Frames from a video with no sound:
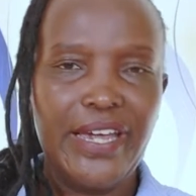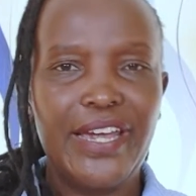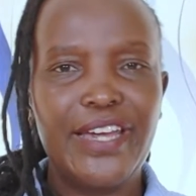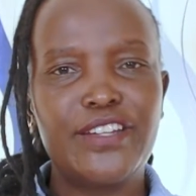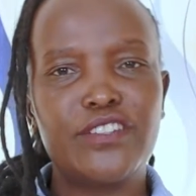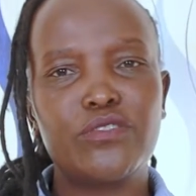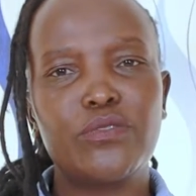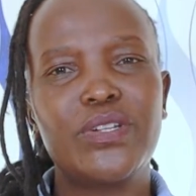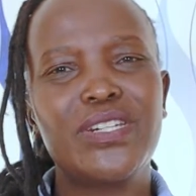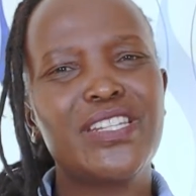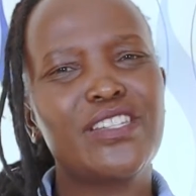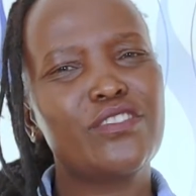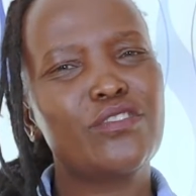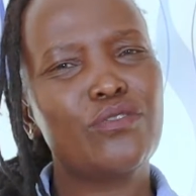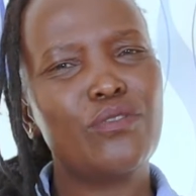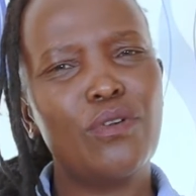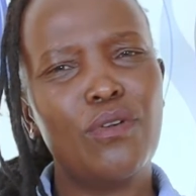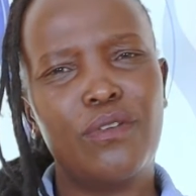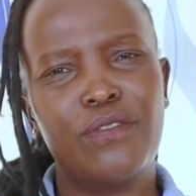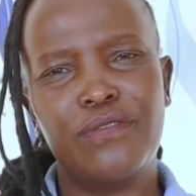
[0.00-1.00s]
And so it is
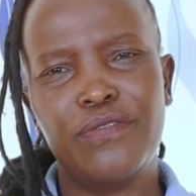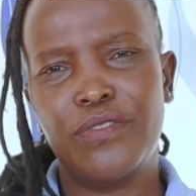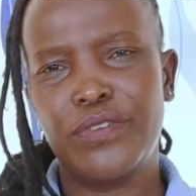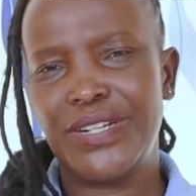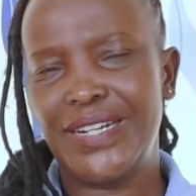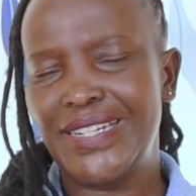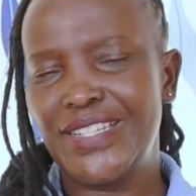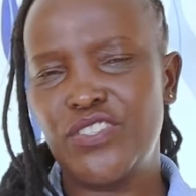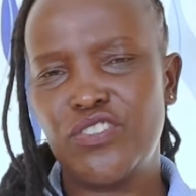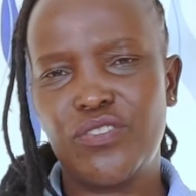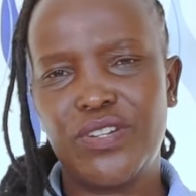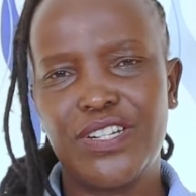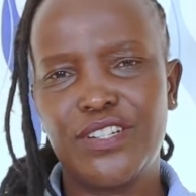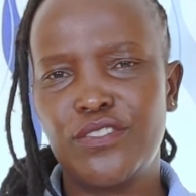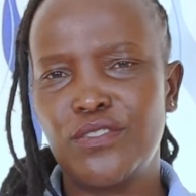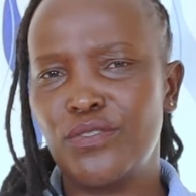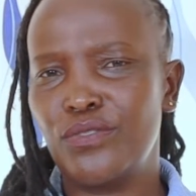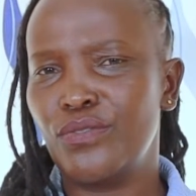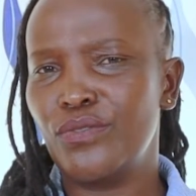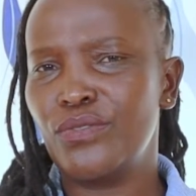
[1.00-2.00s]
wrong for Red String
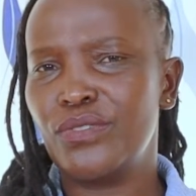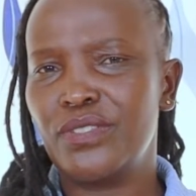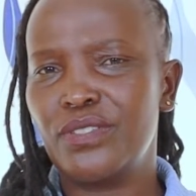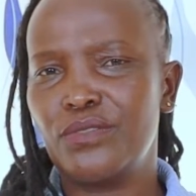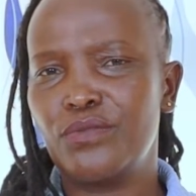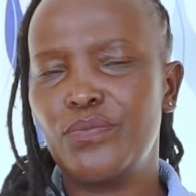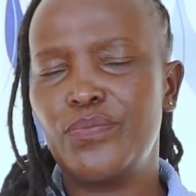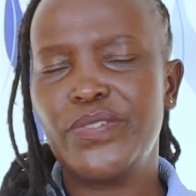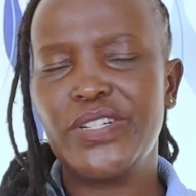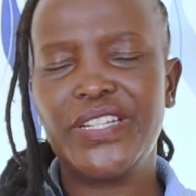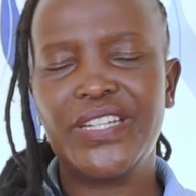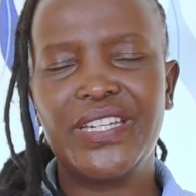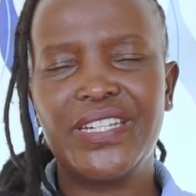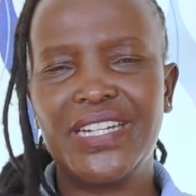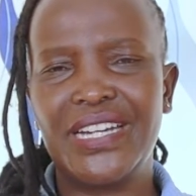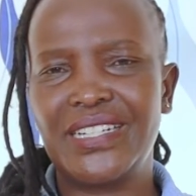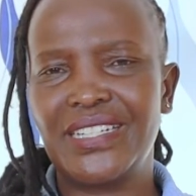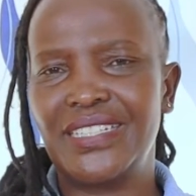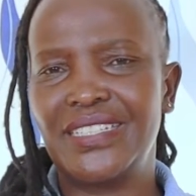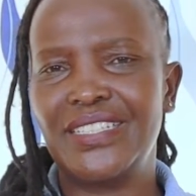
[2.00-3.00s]
to bring
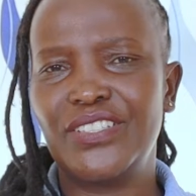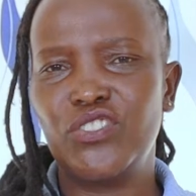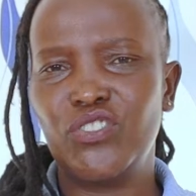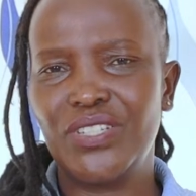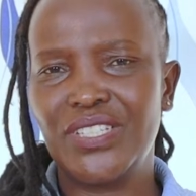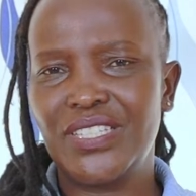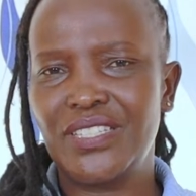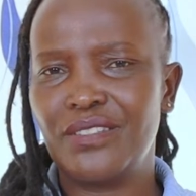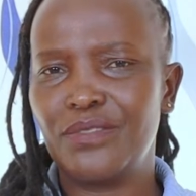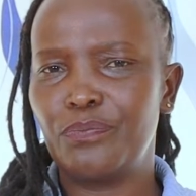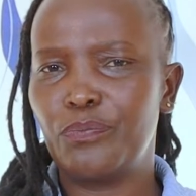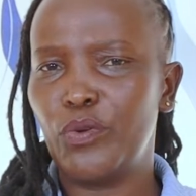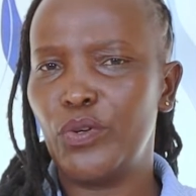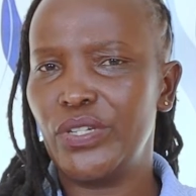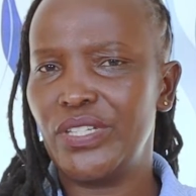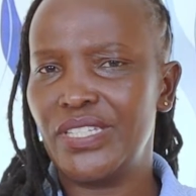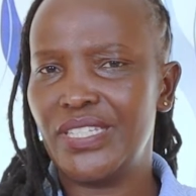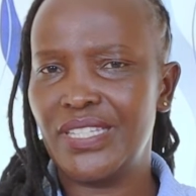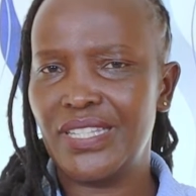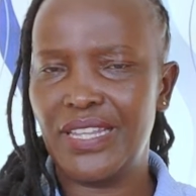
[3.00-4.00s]
in a religious
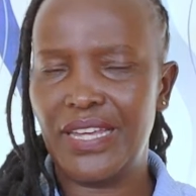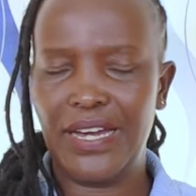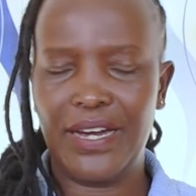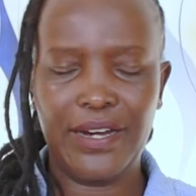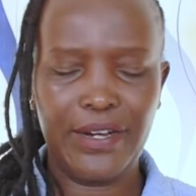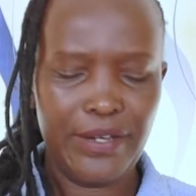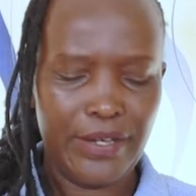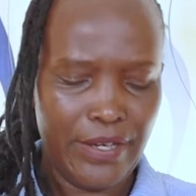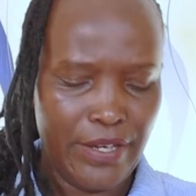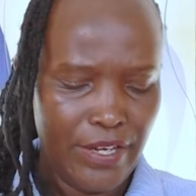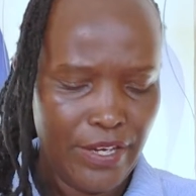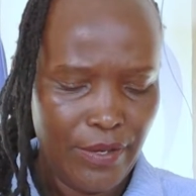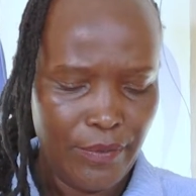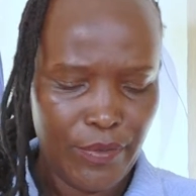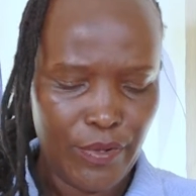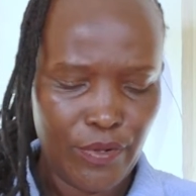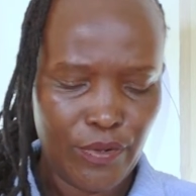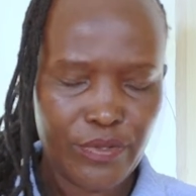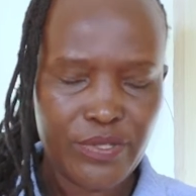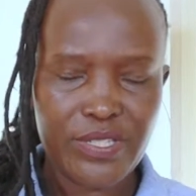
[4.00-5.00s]
point there,
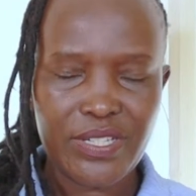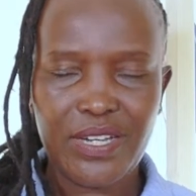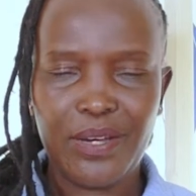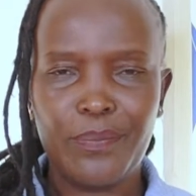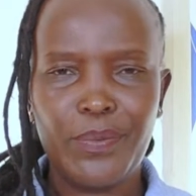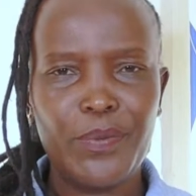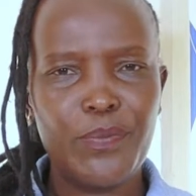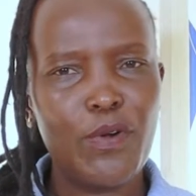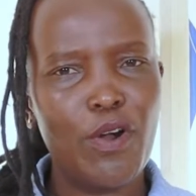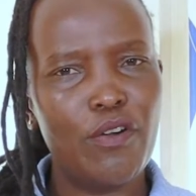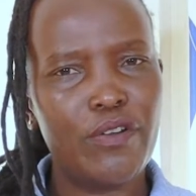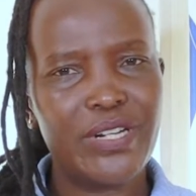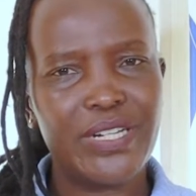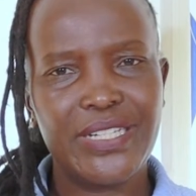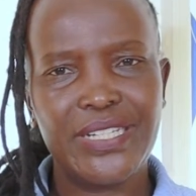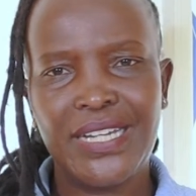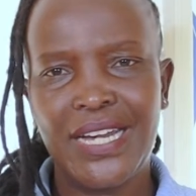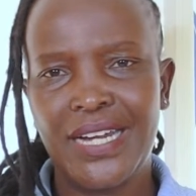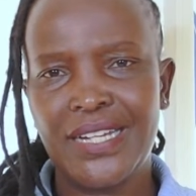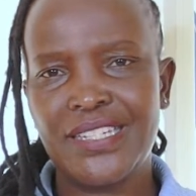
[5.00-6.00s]
because people are
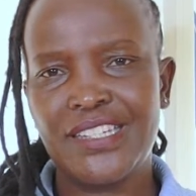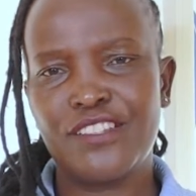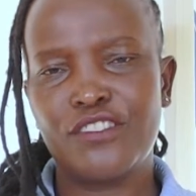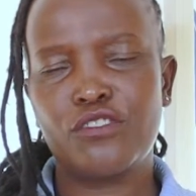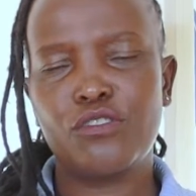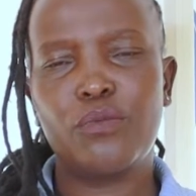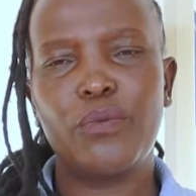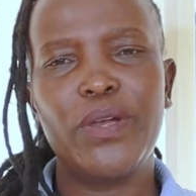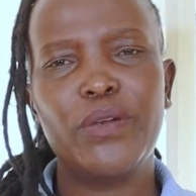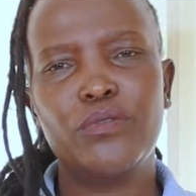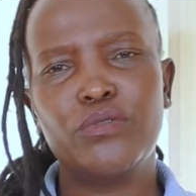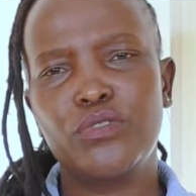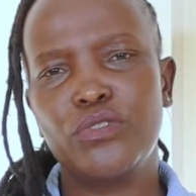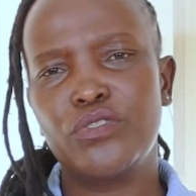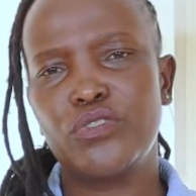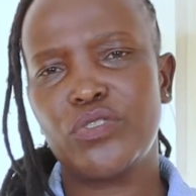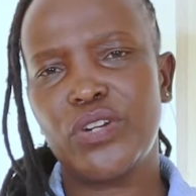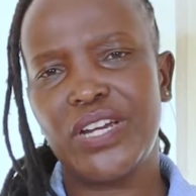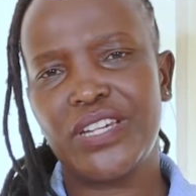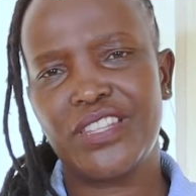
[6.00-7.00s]
already hurting. So why would you
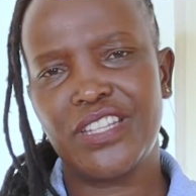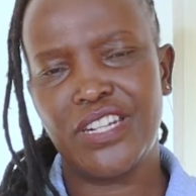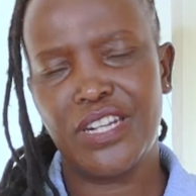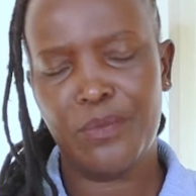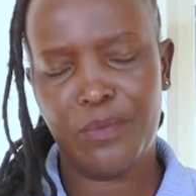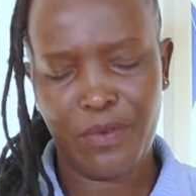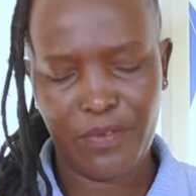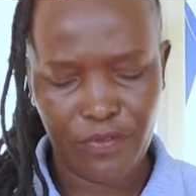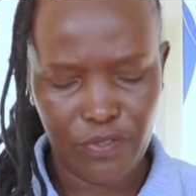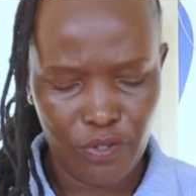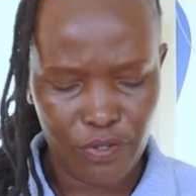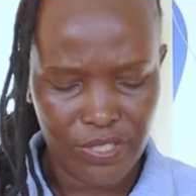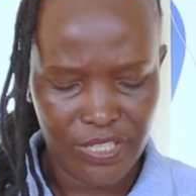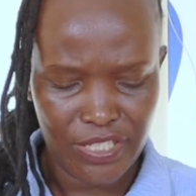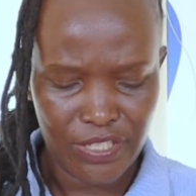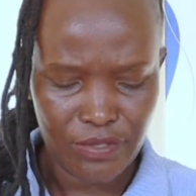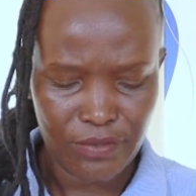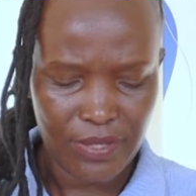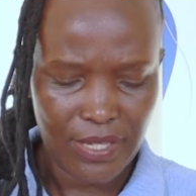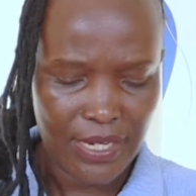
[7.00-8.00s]
drag the name of God
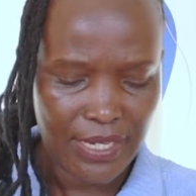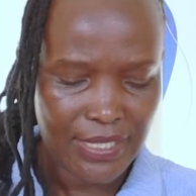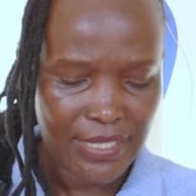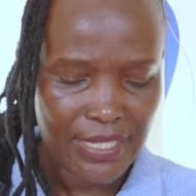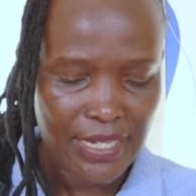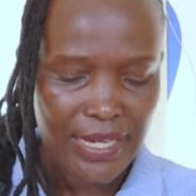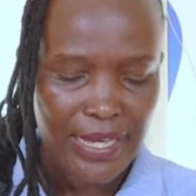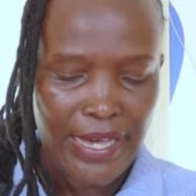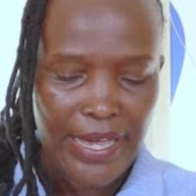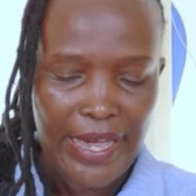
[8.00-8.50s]
into that?